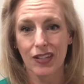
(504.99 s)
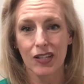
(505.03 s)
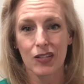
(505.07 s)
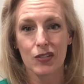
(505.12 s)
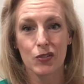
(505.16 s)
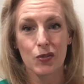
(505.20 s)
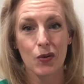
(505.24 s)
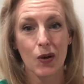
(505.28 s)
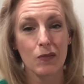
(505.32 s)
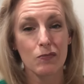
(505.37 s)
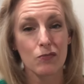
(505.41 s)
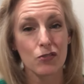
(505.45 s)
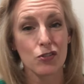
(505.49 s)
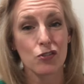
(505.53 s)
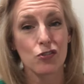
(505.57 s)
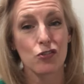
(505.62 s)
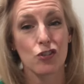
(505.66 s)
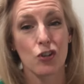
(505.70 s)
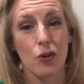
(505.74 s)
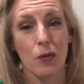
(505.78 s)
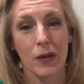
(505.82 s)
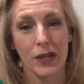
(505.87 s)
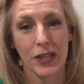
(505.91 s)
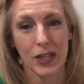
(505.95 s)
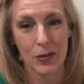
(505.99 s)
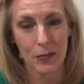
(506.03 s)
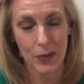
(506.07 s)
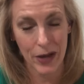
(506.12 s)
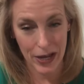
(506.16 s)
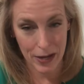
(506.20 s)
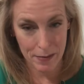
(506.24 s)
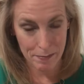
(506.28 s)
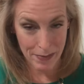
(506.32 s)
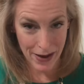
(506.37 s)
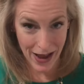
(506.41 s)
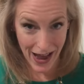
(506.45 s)
So I'm just showing you
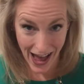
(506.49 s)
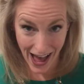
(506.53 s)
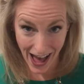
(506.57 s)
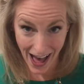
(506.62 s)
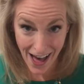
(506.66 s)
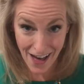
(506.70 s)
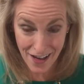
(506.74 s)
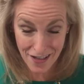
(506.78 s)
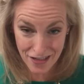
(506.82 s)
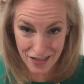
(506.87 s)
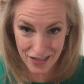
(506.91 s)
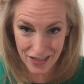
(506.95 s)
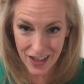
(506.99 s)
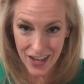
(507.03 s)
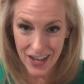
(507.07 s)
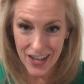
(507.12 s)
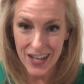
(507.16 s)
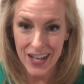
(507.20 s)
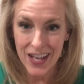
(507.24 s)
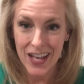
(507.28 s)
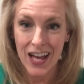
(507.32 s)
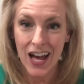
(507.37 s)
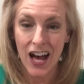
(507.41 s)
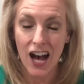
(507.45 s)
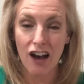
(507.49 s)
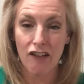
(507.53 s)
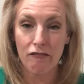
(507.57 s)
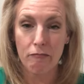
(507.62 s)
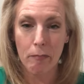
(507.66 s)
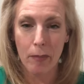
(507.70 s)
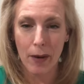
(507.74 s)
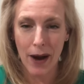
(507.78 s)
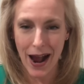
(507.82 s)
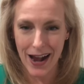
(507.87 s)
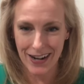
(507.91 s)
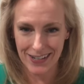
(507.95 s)
a path of
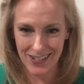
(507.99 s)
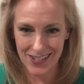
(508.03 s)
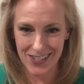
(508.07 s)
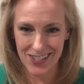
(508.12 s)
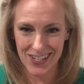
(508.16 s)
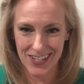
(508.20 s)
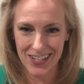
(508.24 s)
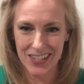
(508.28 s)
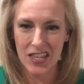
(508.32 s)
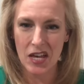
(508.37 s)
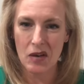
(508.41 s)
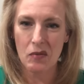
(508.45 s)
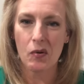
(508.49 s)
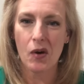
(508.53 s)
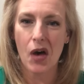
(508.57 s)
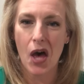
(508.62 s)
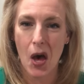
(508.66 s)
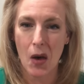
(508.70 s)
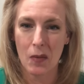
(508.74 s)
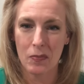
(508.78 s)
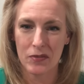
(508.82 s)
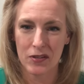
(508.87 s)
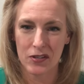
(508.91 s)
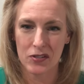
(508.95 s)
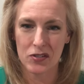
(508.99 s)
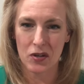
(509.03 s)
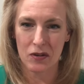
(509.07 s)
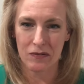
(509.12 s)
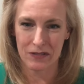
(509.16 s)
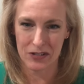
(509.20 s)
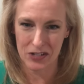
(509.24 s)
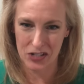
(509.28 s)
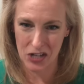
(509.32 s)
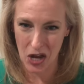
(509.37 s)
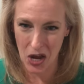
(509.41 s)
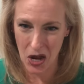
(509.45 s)
practicing that will help this
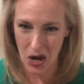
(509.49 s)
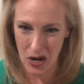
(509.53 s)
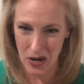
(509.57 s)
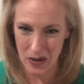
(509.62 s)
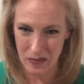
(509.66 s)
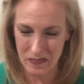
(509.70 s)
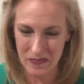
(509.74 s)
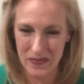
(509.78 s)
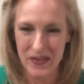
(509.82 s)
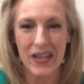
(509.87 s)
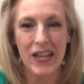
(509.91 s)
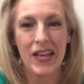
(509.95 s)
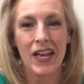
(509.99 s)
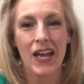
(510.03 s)
over time.